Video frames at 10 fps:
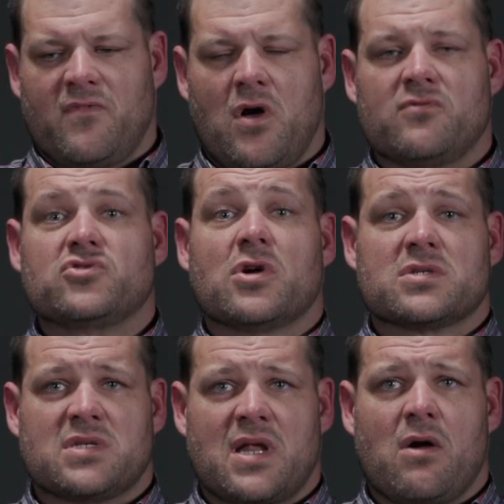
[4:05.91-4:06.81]
involved
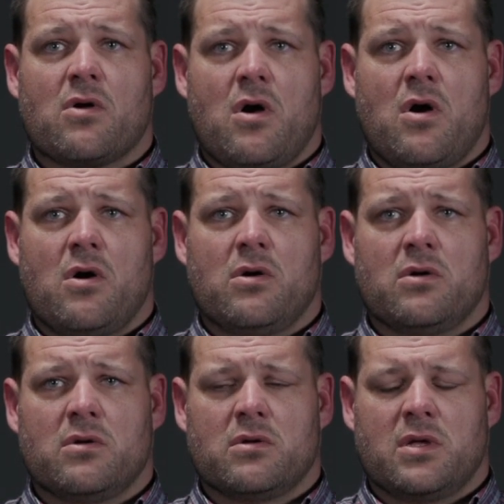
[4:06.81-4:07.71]
drugs and alcohol.
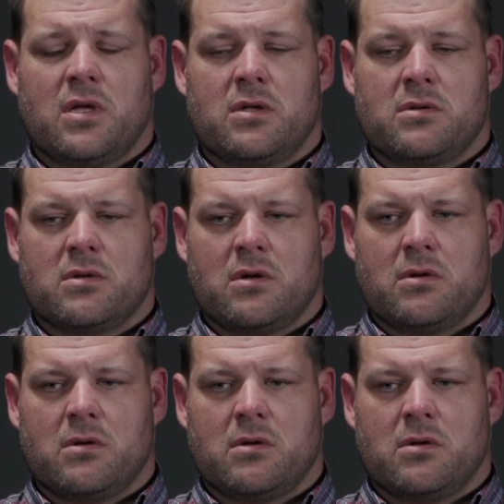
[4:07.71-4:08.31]
And